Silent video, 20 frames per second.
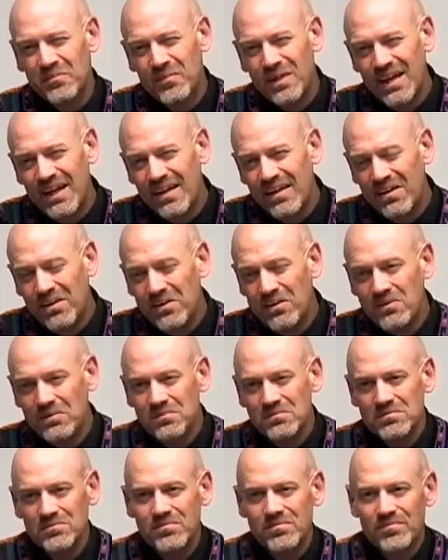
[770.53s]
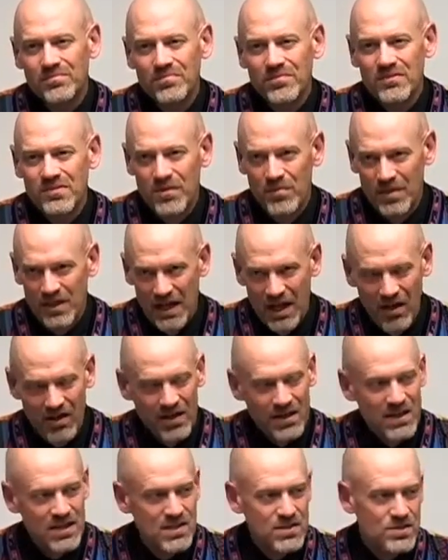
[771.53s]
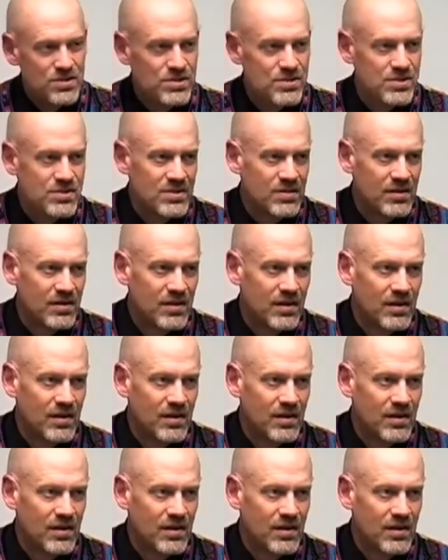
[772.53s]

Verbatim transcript: Well, similarities,